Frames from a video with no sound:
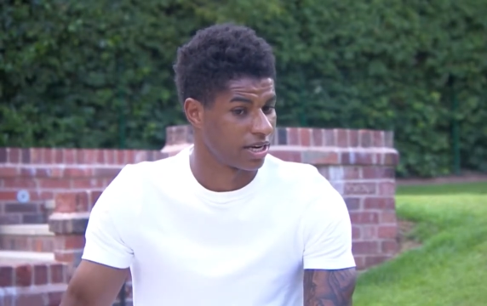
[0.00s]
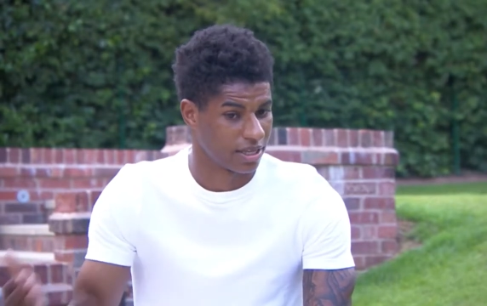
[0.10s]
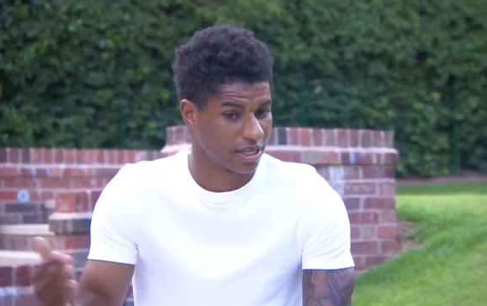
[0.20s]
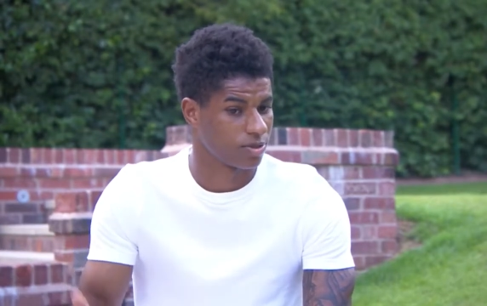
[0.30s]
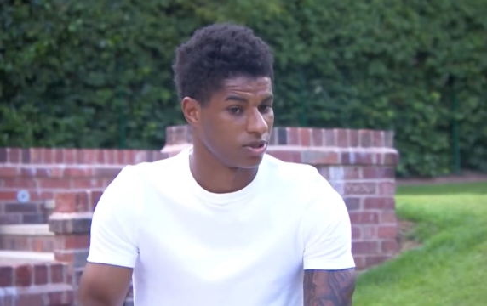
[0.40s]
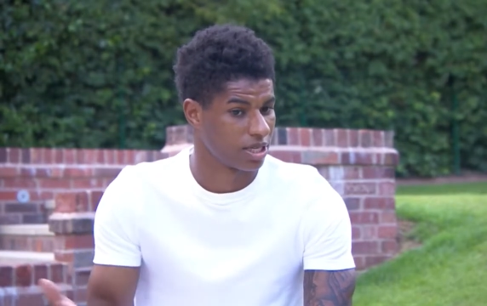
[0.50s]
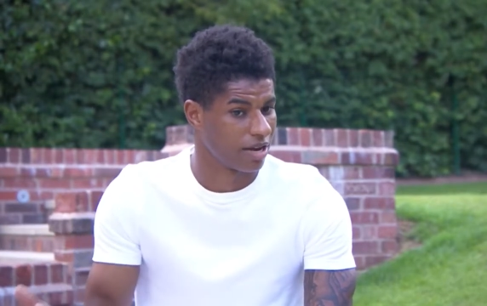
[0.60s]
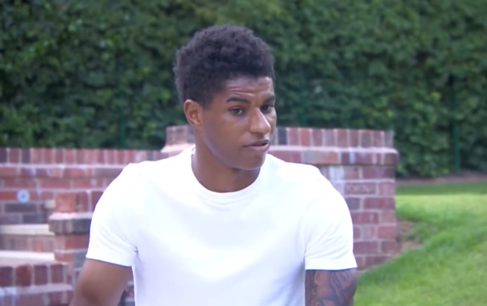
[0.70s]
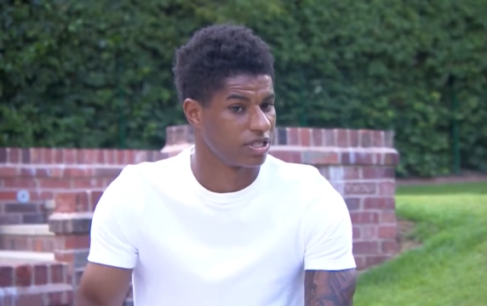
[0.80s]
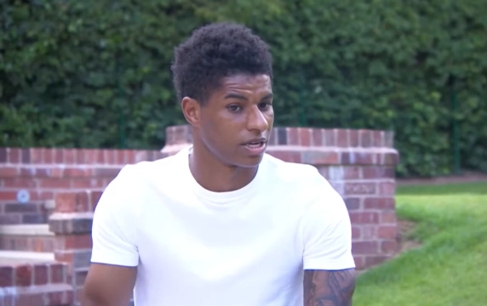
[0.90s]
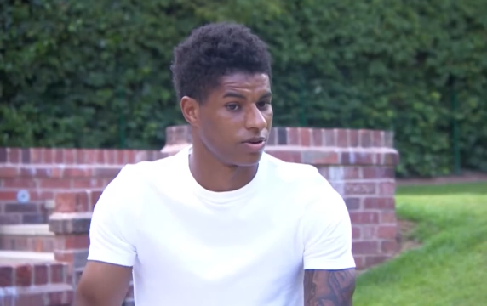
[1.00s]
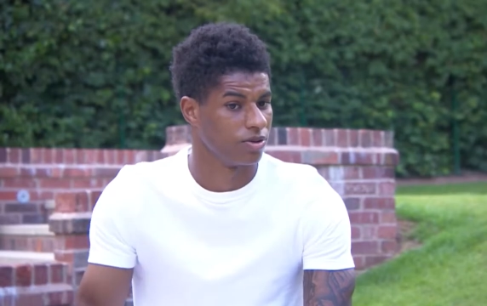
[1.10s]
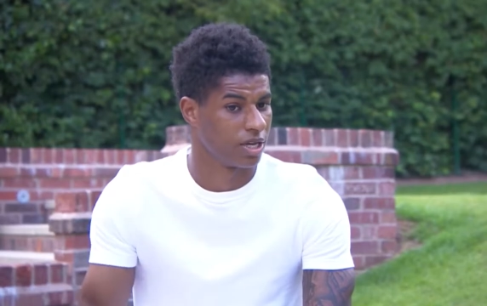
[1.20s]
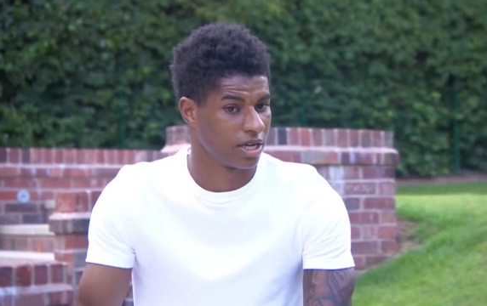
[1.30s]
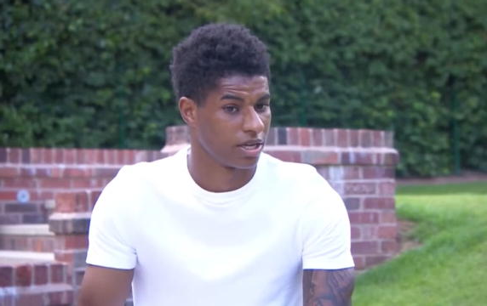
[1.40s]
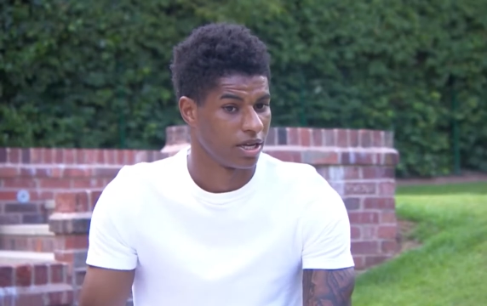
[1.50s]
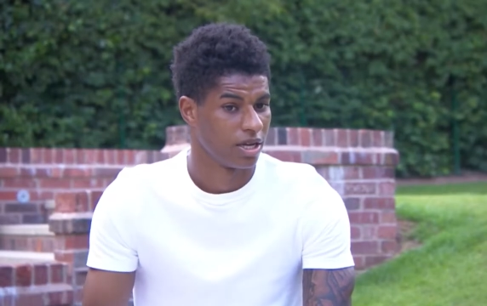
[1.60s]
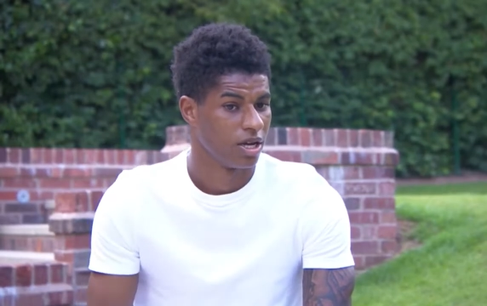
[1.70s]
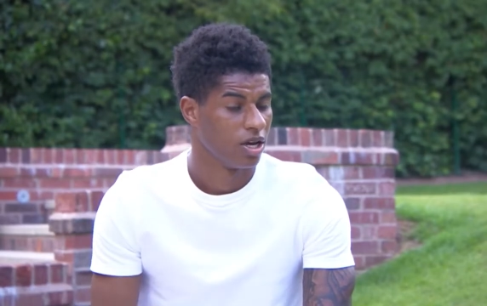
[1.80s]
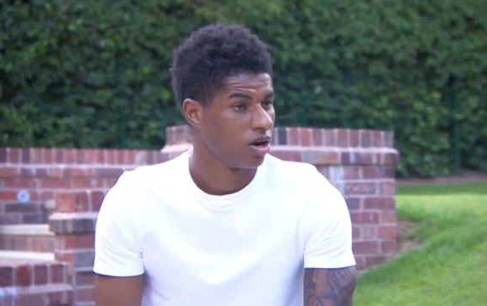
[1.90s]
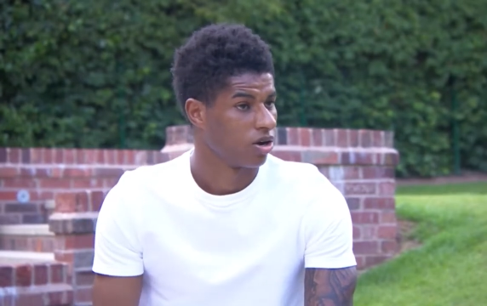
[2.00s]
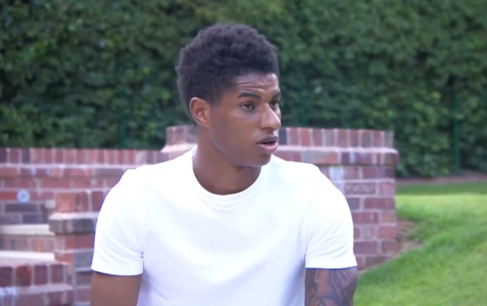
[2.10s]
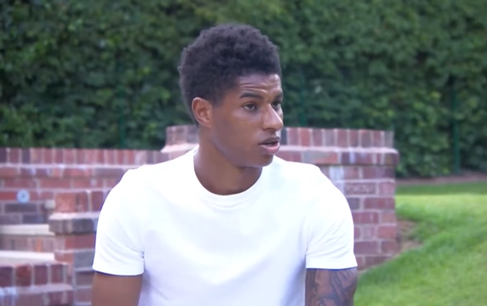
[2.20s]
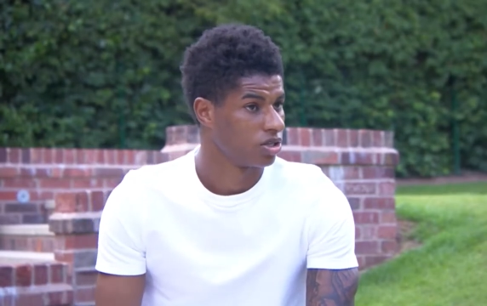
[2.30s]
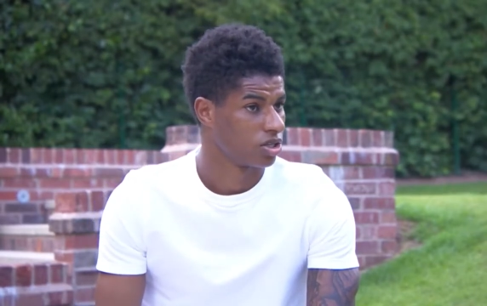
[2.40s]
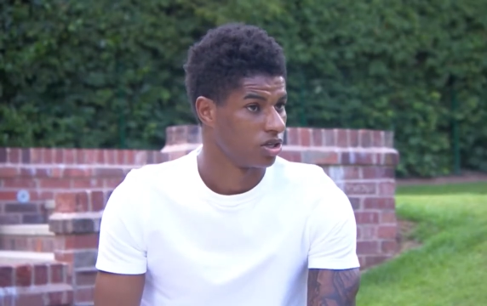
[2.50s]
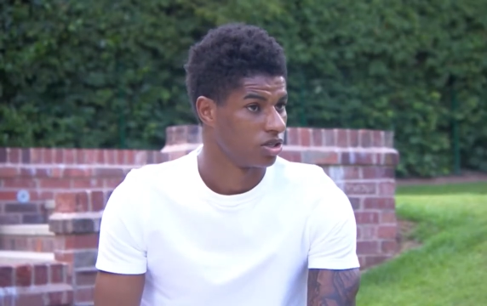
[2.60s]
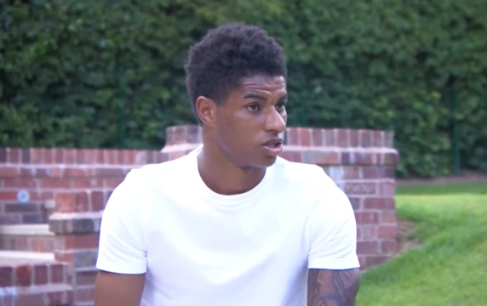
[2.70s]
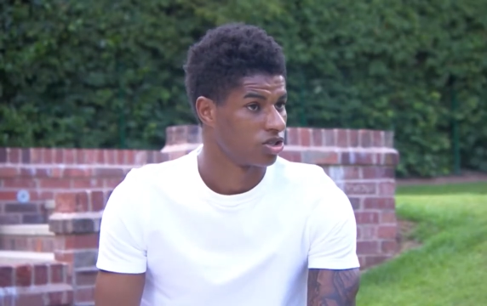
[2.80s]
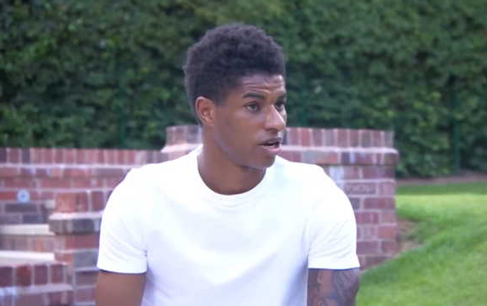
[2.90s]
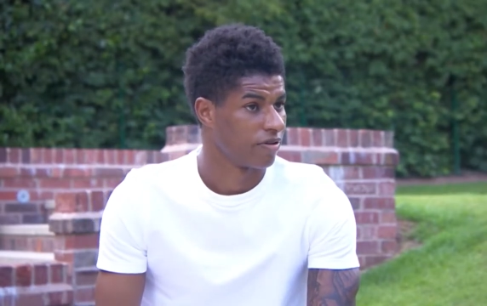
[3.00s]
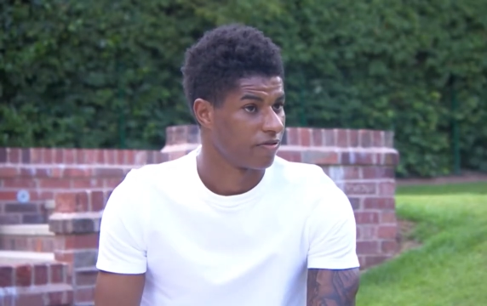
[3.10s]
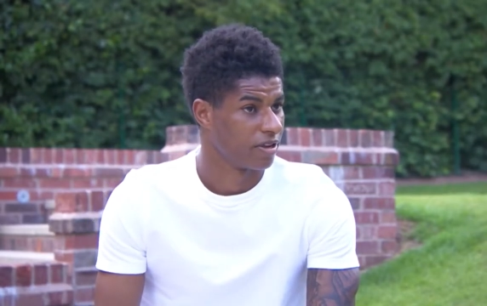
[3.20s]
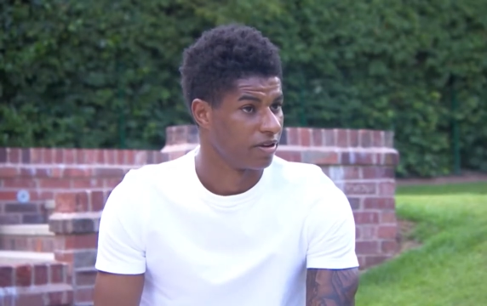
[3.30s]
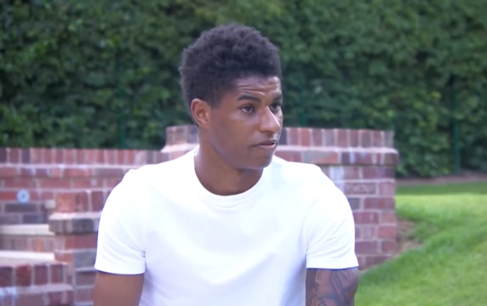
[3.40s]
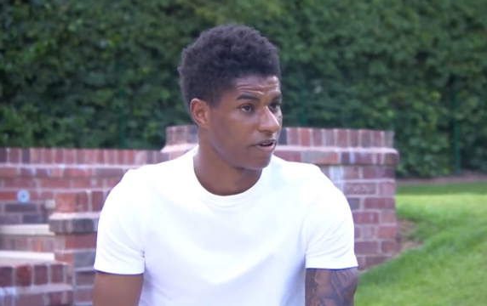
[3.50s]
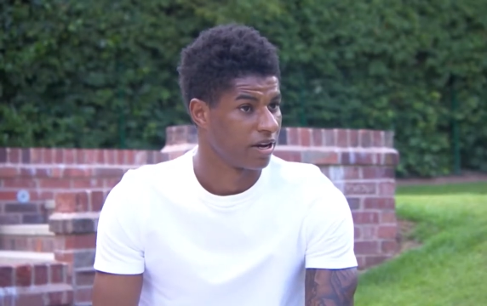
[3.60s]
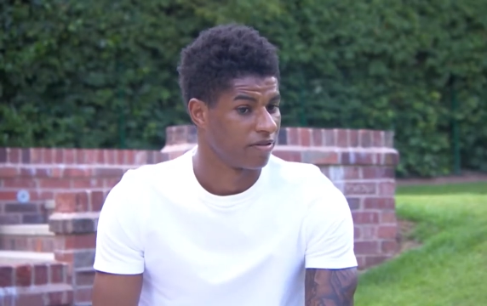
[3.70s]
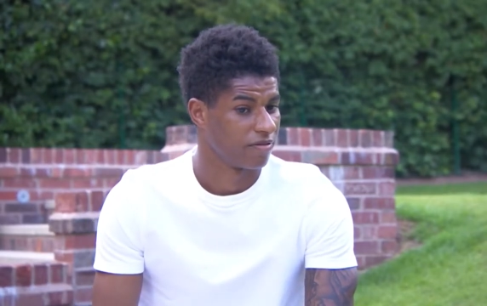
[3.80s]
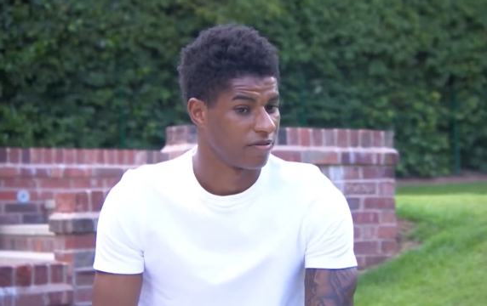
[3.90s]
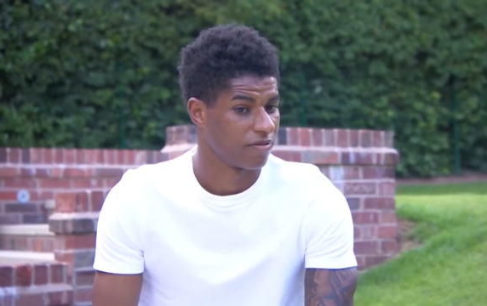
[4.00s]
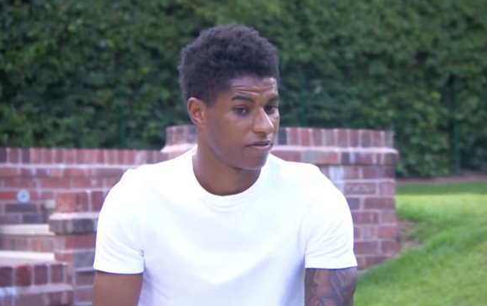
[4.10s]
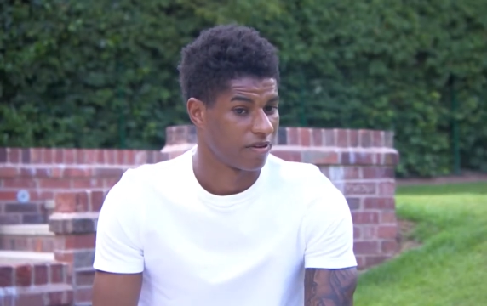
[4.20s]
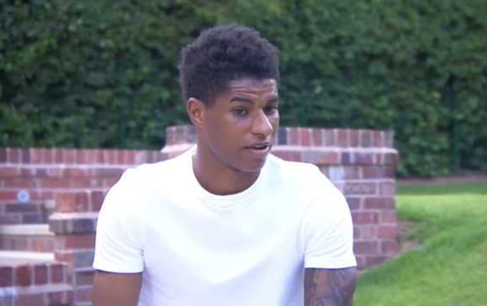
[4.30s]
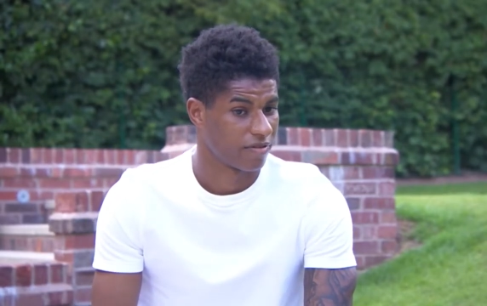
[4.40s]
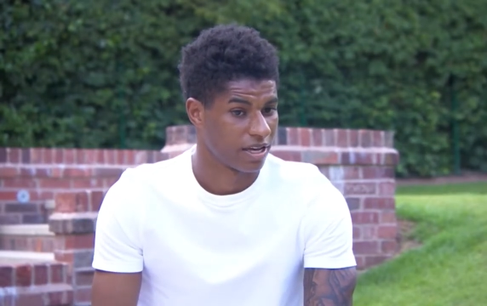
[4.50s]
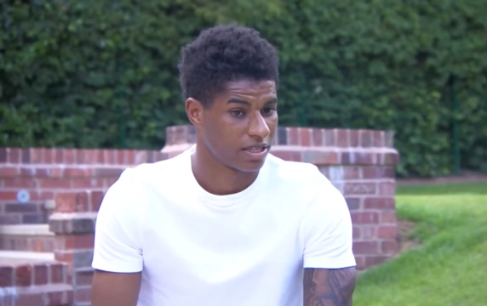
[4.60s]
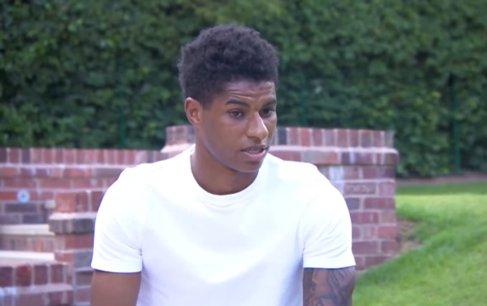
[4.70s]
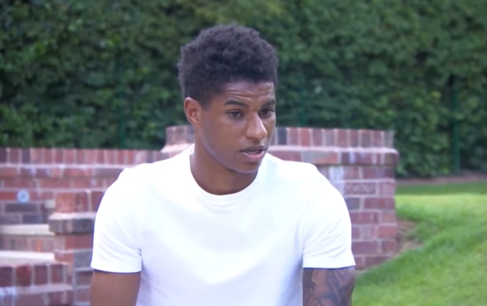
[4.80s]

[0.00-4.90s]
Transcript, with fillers: And this was every single day on her to to try and feed five five kids.